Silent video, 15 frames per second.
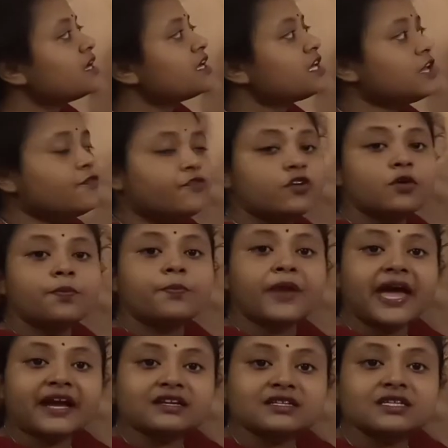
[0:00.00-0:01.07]
If you
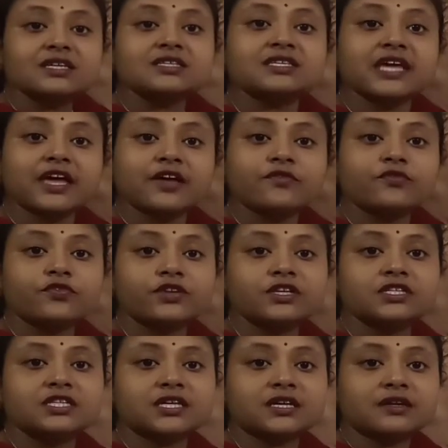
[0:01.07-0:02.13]
practice every
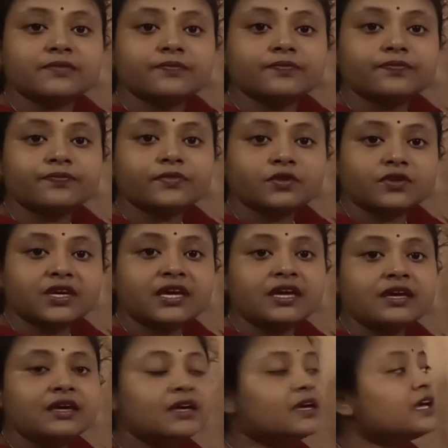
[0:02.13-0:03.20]
day, okay,
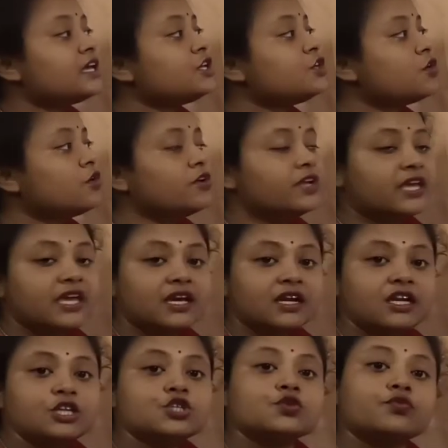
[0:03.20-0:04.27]
your
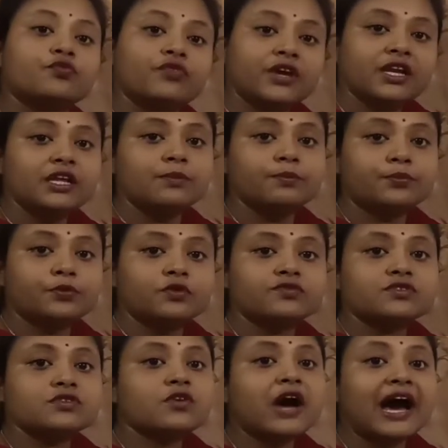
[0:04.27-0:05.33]
English will improve.
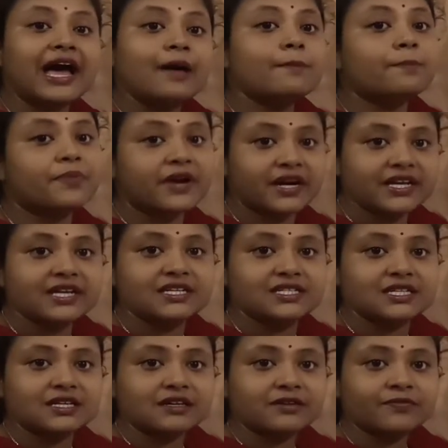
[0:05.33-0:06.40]
So, I am
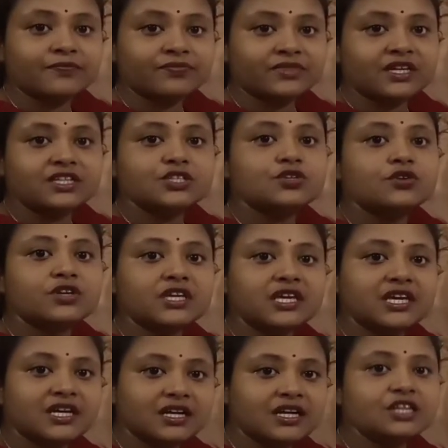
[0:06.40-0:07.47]
predicting that your
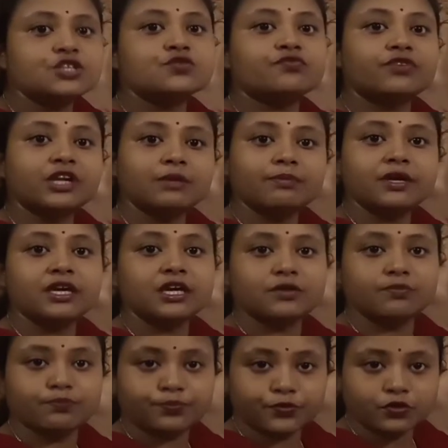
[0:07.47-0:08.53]
English will be
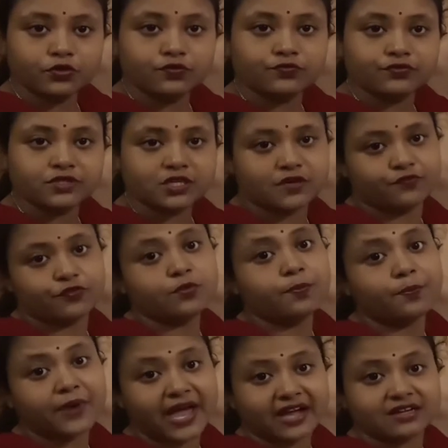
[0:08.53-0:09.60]
improved if you
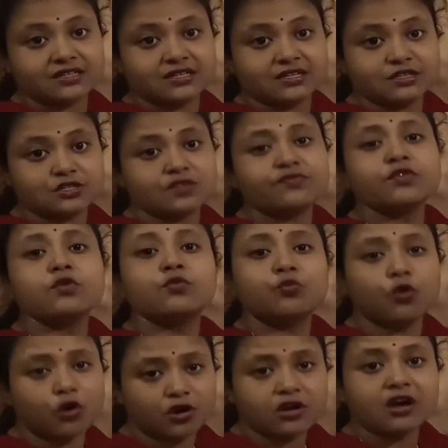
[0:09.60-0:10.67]
practice, if you
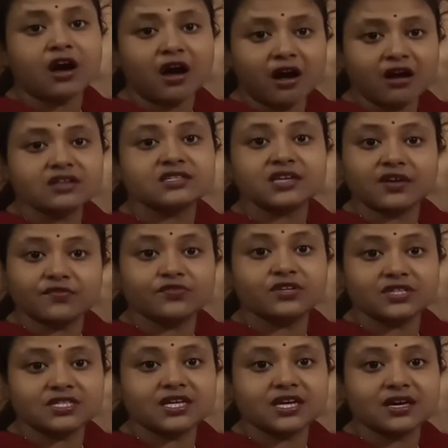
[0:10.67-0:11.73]
work hard every
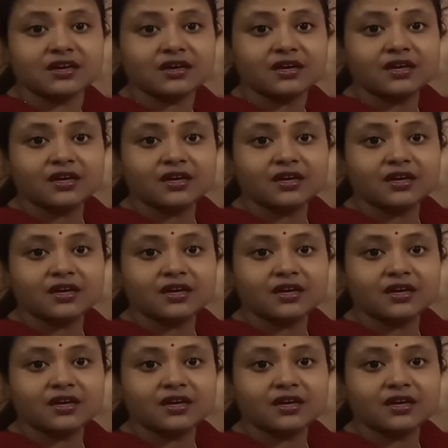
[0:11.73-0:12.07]
day.